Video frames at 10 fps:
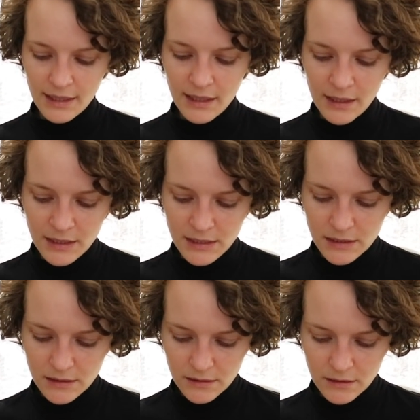is,
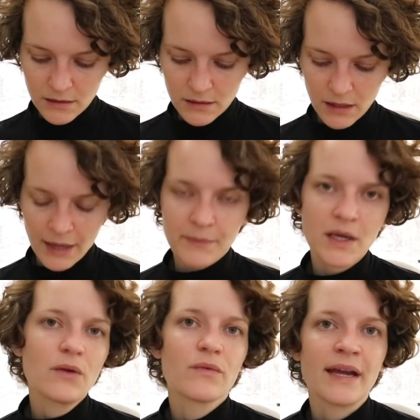I'm
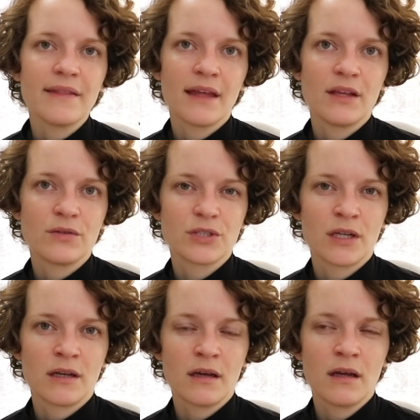gonna write that you
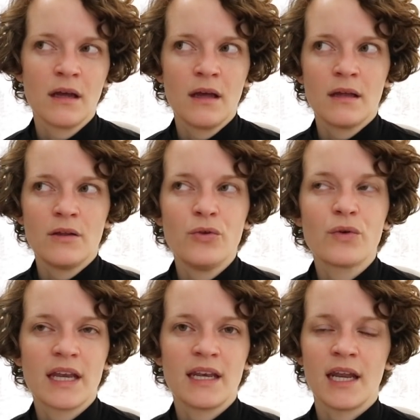
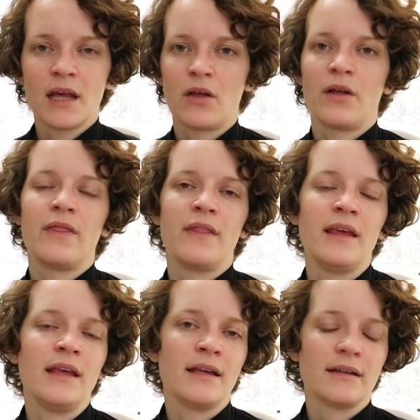can knit it on
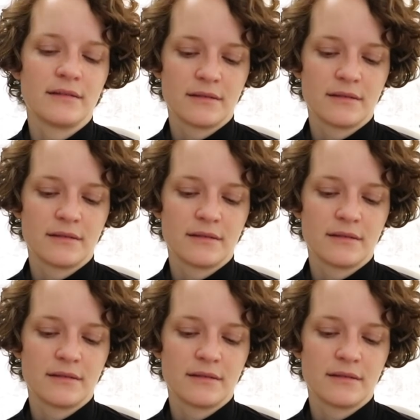the